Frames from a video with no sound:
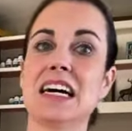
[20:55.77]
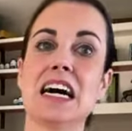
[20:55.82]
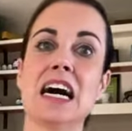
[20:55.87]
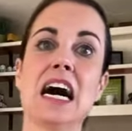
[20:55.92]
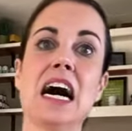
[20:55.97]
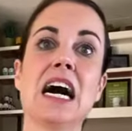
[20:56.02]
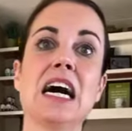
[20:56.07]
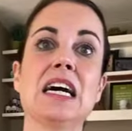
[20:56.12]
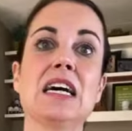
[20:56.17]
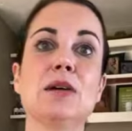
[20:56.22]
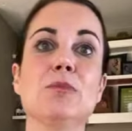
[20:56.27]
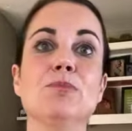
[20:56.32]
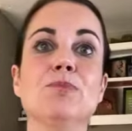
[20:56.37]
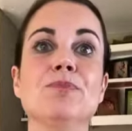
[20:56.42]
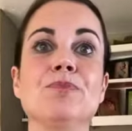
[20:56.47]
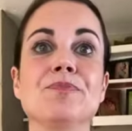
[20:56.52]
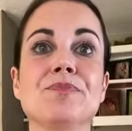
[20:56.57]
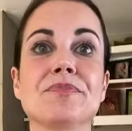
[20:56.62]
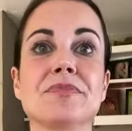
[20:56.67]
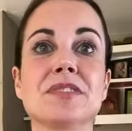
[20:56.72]

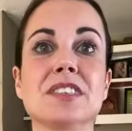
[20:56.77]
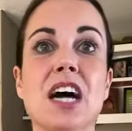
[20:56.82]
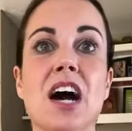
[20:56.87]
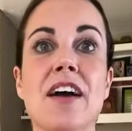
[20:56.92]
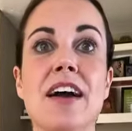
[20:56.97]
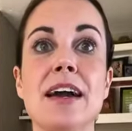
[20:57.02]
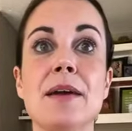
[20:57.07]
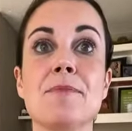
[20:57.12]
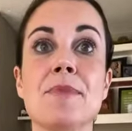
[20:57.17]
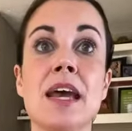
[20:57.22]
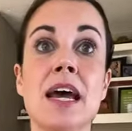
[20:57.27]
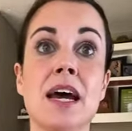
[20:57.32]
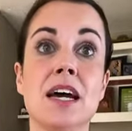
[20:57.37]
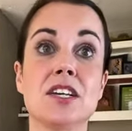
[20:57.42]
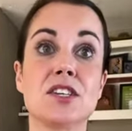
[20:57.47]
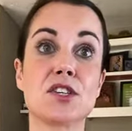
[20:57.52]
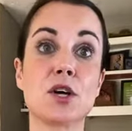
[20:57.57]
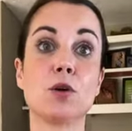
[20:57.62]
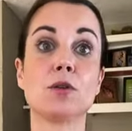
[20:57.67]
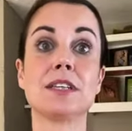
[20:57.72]
Um, all right,
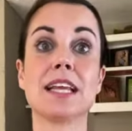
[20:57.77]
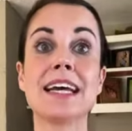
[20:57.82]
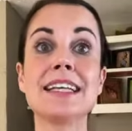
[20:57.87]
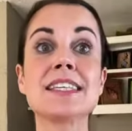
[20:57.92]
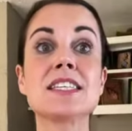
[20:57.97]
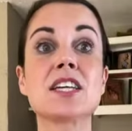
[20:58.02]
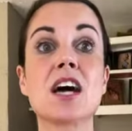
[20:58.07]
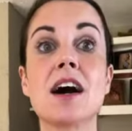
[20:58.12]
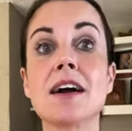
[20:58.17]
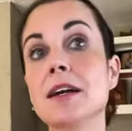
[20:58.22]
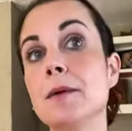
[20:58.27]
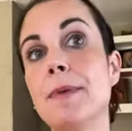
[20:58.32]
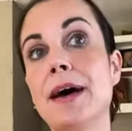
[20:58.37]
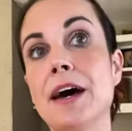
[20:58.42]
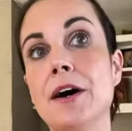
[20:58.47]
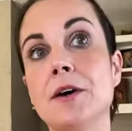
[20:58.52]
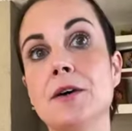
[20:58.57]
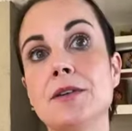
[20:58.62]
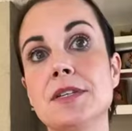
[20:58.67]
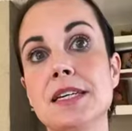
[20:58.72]
so let's talk
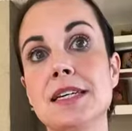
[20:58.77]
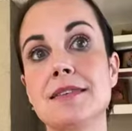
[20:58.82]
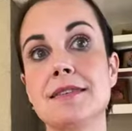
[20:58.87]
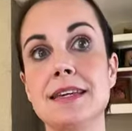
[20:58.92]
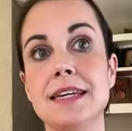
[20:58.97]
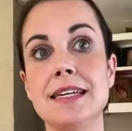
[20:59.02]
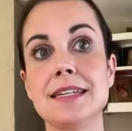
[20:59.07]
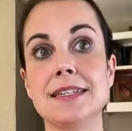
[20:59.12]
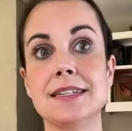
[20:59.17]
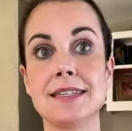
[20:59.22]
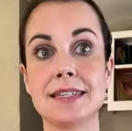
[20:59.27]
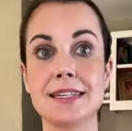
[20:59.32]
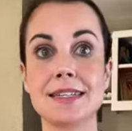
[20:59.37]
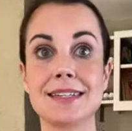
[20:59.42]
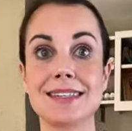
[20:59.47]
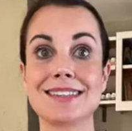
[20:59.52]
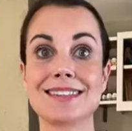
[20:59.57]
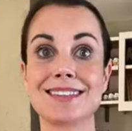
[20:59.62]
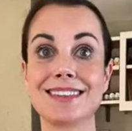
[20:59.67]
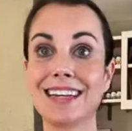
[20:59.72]
about the
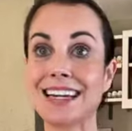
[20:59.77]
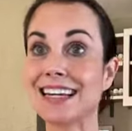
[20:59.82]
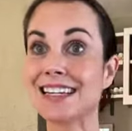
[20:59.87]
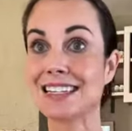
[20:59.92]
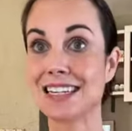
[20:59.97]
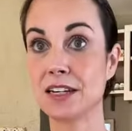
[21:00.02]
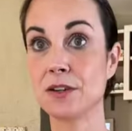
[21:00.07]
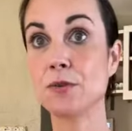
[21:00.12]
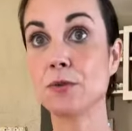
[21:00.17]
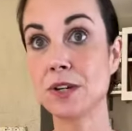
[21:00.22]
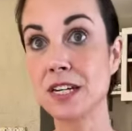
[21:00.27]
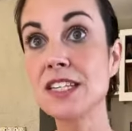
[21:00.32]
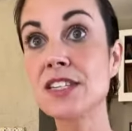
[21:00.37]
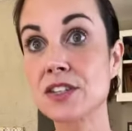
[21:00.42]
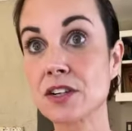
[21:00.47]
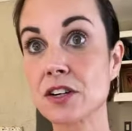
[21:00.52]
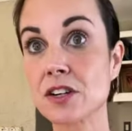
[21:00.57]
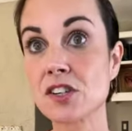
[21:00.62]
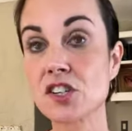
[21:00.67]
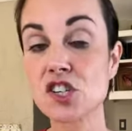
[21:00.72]
diseases linked in
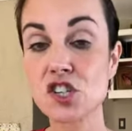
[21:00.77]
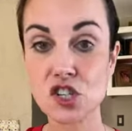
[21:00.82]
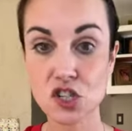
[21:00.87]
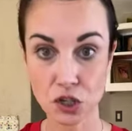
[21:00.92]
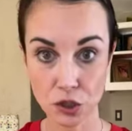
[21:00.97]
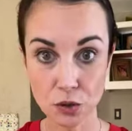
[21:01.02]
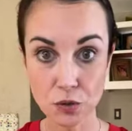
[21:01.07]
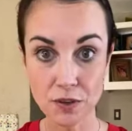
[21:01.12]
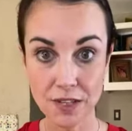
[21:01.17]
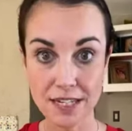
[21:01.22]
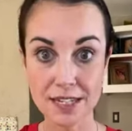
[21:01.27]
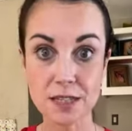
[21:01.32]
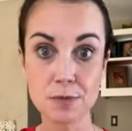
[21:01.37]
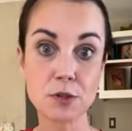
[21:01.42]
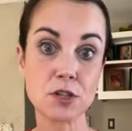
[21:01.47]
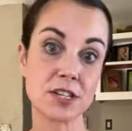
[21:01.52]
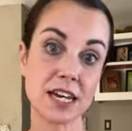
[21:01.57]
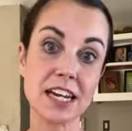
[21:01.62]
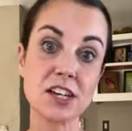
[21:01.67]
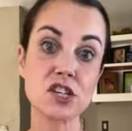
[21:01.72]
research to this
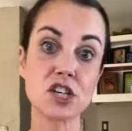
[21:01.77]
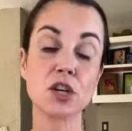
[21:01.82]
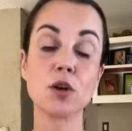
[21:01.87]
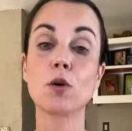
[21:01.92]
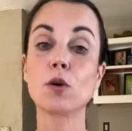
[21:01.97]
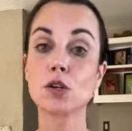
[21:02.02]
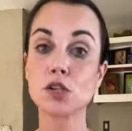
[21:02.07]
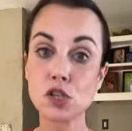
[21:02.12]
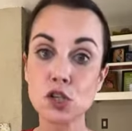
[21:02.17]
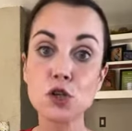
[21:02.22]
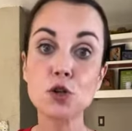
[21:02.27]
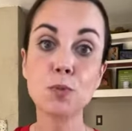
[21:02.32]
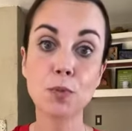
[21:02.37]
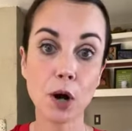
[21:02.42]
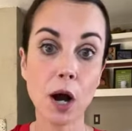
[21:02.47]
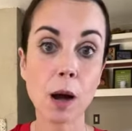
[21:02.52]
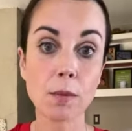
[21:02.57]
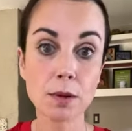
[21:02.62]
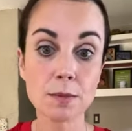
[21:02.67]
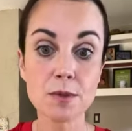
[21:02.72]
mutation or to
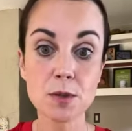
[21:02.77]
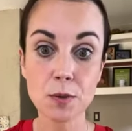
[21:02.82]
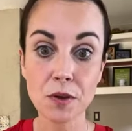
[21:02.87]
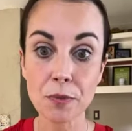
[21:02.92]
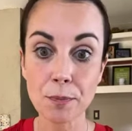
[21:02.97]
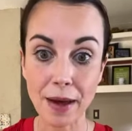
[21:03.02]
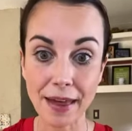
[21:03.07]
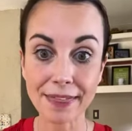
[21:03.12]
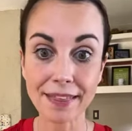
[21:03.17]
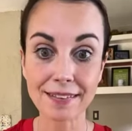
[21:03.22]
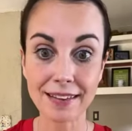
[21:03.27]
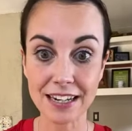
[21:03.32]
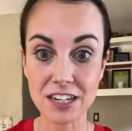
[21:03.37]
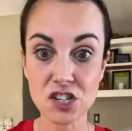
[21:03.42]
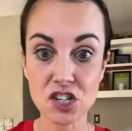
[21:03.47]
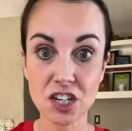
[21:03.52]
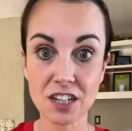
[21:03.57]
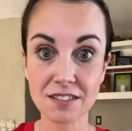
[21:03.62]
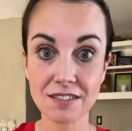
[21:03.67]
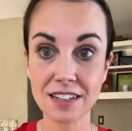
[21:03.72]
problems with
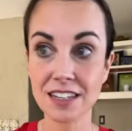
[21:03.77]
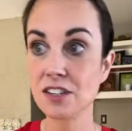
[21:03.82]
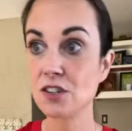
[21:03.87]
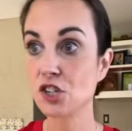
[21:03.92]
methylation in